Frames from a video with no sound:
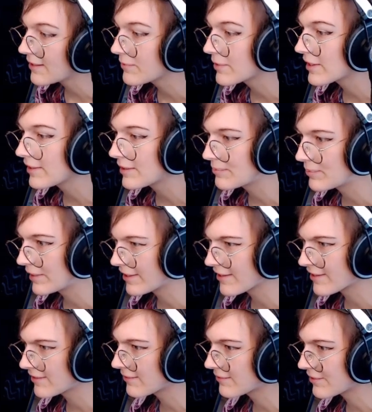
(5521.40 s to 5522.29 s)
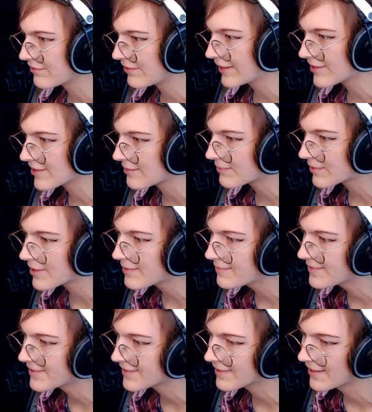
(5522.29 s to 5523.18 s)
we call it polygonal reflection
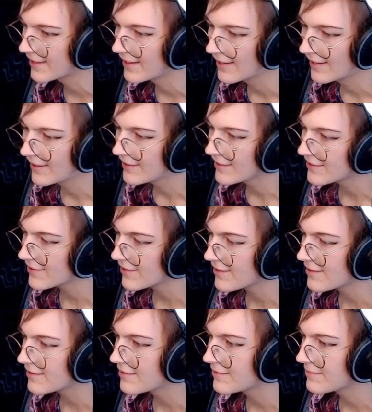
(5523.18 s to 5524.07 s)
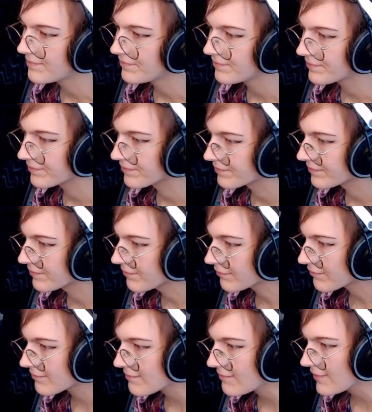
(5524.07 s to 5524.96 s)
probes. So
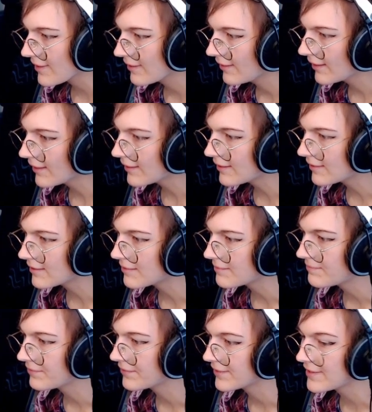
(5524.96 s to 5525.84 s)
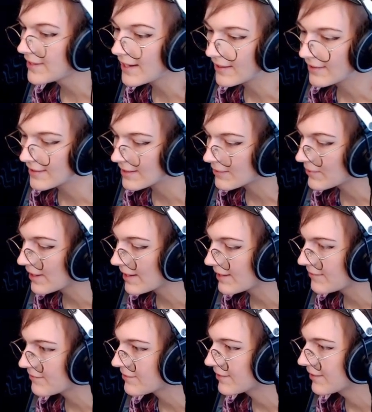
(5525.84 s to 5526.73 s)
yeah, and then we
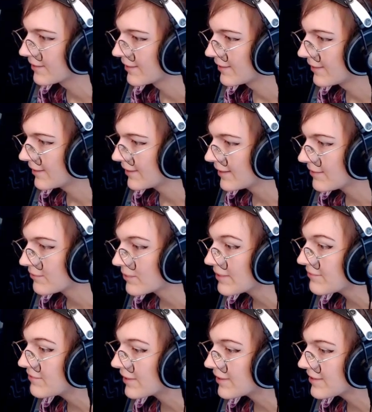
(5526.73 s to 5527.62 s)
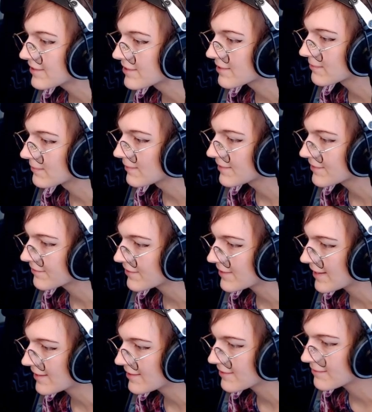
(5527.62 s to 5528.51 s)
have various tools for
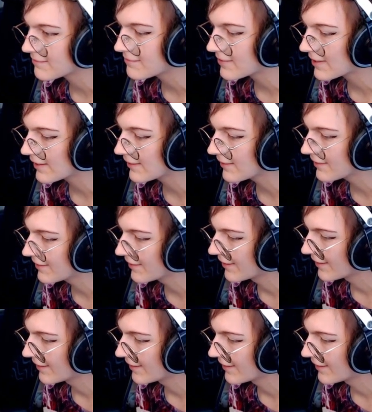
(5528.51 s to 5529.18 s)
that as well.